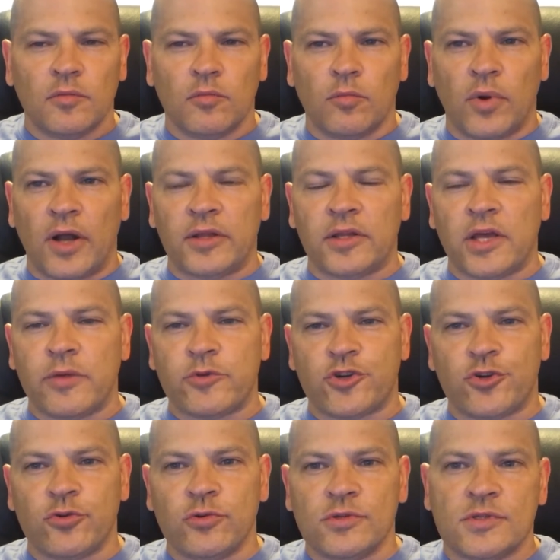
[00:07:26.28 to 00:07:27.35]
brand name
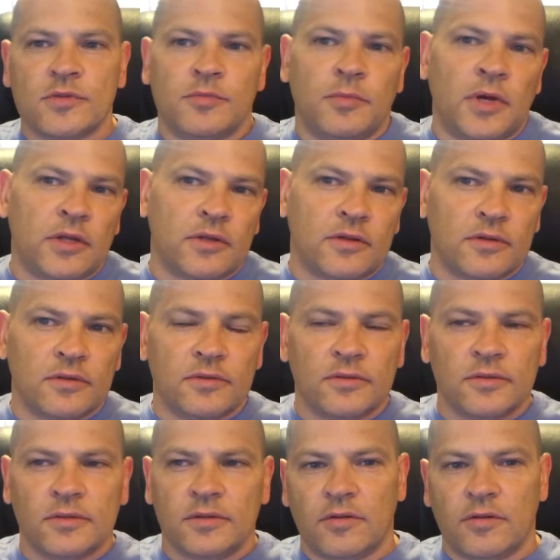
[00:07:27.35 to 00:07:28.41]
shoes. But
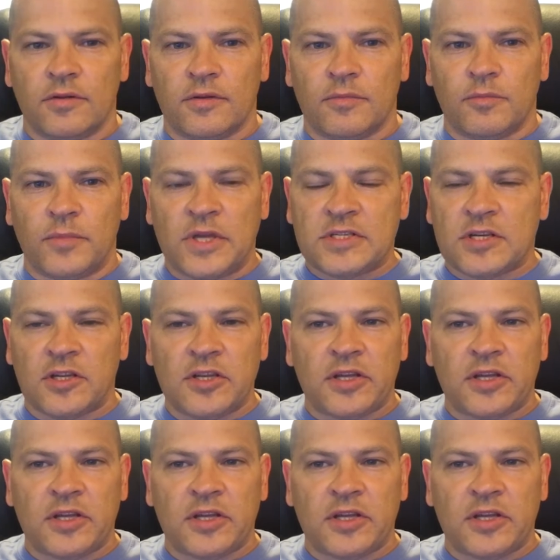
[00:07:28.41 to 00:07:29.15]
basically